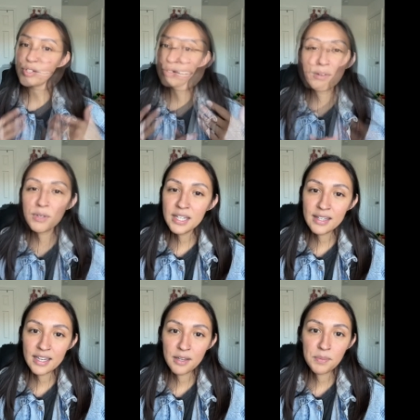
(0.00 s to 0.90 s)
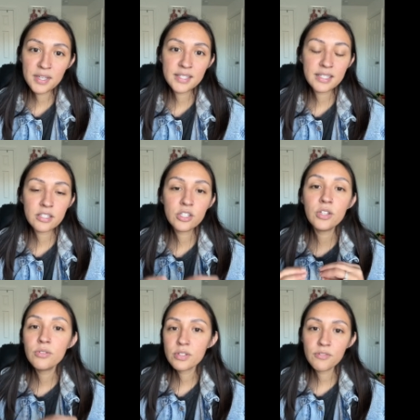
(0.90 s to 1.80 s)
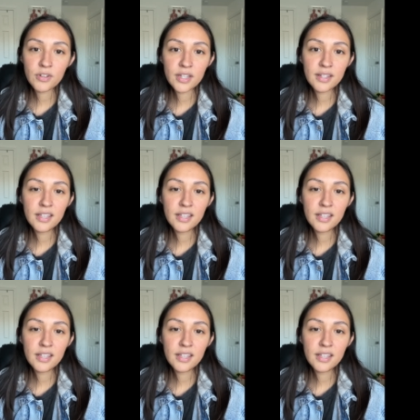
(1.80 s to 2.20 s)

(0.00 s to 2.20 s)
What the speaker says: And I really like it because it's user-friendly,